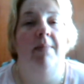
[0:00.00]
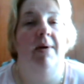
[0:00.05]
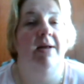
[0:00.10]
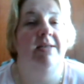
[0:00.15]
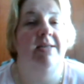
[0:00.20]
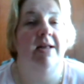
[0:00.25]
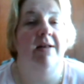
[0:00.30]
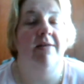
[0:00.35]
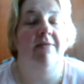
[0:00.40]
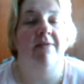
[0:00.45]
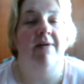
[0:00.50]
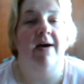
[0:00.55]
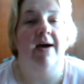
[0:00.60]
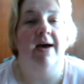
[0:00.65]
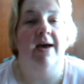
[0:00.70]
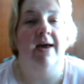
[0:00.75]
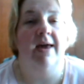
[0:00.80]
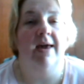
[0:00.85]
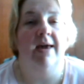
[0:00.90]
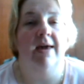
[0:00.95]

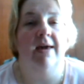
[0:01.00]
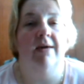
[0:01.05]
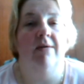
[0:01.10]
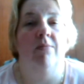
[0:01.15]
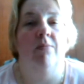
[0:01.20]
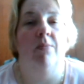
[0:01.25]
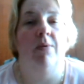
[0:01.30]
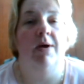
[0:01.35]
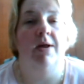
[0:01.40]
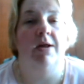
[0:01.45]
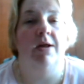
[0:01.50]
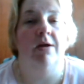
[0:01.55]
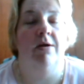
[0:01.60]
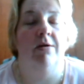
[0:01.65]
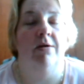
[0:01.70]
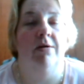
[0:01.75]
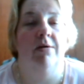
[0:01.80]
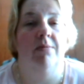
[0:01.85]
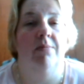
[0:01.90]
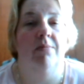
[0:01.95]
identify what
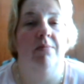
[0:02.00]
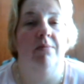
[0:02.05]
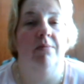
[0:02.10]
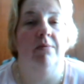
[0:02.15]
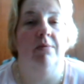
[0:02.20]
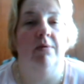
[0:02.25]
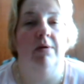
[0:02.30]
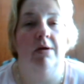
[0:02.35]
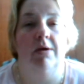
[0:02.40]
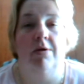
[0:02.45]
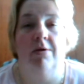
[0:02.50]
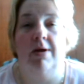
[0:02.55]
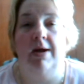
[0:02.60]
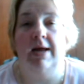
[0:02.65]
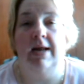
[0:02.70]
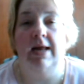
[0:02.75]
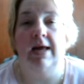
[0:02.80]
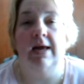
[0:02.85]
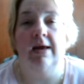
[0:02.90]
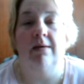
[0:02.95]
you're
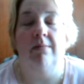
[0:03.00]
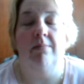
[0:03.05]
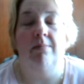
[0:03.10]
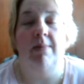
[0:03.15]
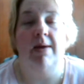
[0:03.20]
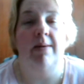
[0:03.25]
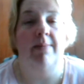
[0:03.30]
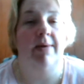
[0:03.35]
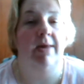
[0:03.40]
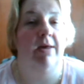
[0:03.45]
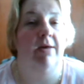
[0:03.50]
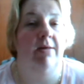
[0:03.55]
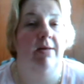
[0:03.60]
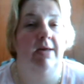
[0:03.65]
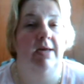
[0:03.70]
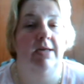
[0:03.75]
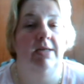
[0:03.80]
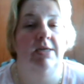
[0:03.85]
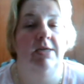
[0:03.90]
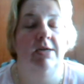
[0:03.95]
eating. Maybe you
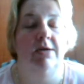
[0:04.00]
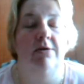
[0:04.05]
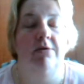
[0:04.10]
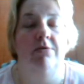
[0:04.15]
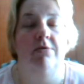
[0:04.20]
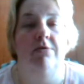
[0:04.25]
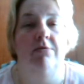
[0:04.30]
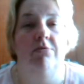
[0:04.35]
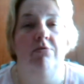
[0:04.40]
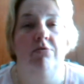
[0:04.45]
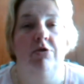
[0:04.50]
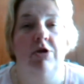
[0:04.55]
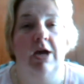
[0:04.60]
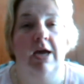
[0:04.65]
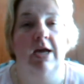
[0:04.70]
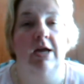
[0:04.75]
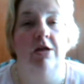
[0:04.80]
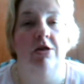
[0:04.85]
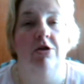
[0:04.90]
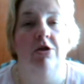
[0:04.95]
need to
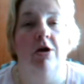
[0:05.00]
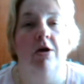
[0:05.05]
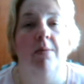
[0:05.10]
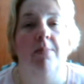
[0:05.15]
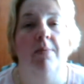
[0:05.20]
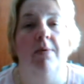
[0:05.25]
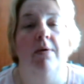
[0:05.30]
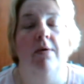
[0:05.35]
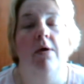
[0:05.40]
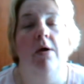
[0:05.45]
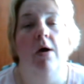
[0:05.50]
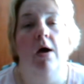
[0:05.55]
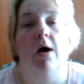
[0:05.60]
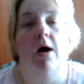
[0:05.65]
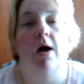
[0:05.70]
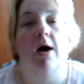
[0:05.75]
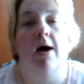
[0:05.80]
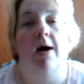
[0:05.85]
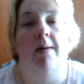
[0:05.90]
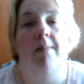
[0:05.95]
change up
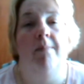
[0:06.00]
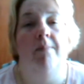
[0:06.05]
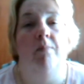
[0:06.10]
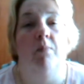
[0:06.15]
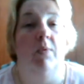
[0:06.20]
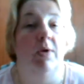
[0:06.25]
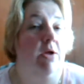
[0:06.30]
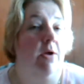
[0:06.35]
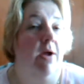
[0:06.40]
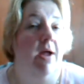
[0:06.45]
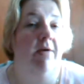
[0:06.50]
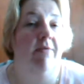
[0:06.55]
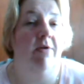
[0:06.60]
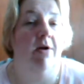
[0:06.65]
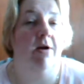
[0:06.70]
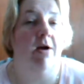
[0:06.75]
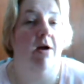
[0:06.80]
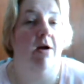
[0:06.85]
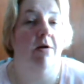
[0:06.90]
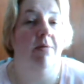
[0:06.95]
when you have
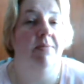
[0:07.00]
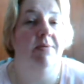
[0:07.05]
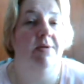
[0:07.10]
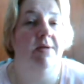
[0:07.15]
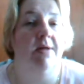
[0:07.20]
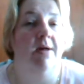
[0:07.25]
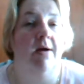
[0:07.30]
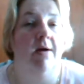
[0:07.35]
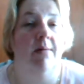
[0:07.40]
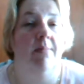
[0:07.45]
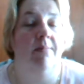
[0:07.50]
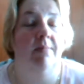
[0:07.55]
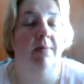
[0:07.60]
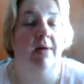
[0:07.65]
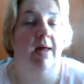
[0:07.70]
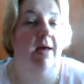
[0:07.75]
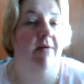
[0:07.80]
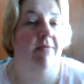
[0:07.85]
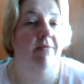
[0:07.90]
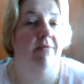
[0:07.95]
your carbs.
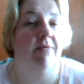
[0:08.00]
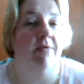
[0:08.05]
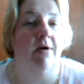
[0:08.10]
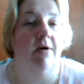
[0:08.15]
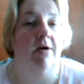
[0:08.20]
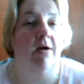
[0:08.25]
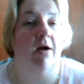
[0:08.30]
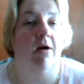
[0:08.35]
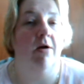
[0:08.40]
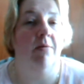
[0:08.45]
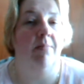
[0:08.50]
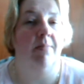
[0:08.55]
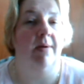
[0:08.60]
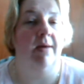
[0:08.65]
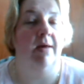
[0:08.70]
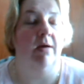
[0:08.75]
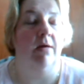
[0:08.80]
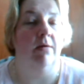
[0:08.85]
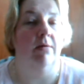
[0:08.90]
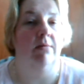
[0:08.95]
Have a carb
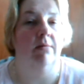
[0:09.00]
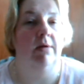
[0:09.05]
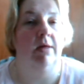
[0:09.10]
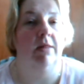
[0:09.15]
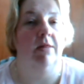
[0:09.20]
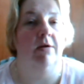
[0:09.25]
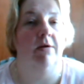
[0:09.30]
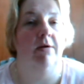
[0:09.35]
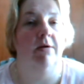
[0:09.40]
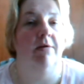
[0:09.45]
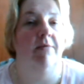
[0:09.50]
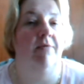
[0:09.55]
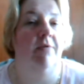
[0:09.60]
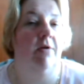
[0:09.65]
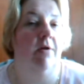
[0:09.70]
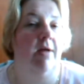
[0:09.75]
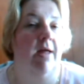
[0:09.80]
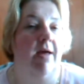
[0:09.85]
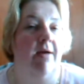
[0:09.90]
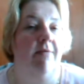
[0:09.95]
meal. Either if
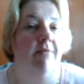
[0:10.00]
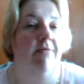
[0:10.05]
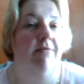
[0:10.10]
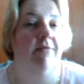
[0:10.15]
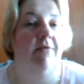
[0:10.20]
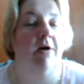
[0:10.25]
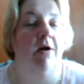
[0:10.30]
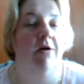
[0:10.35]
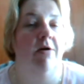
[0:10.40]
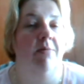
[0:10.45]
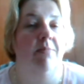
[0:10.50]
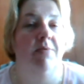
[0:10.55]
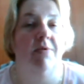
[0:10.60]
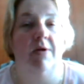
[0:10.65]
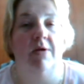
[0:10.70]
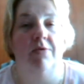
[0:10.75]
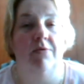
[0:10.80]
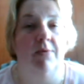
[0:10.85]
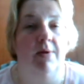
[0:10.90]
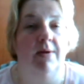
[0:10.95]
you have
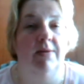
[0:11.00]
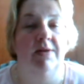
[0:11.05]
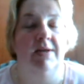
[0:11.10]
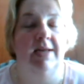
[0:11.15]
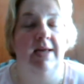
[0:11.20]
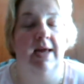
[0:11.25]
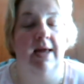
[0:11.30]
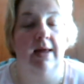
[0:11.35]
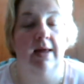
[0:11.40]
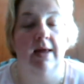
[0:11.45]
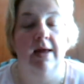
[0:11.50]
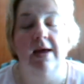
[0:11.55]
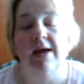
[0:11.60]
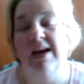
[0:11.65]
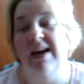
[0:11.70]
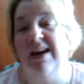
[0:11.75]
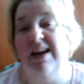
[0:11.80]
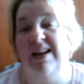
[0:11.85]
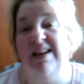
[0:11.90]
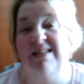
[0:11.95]
carbs throughout the day,
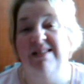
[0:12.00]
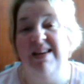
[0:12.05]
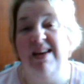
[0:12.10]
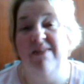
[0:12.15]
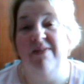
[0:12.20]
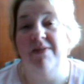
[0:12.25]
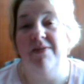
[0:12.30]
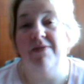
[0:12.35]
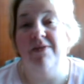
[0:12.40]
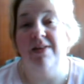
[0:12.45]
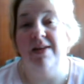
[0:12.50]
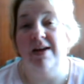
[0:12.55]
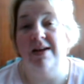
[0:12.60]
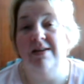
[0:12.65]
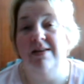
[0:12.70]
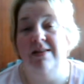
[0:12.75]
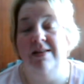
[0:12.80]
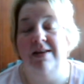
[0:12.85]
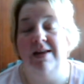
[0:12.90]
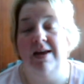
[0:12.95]
kind of save it for the
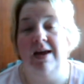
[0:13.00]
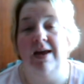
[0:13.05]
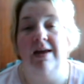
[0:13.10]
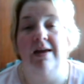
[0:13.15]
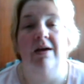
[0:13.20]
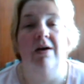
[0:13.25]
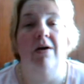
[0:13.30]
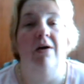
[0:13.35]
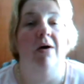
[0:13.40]
end of the day.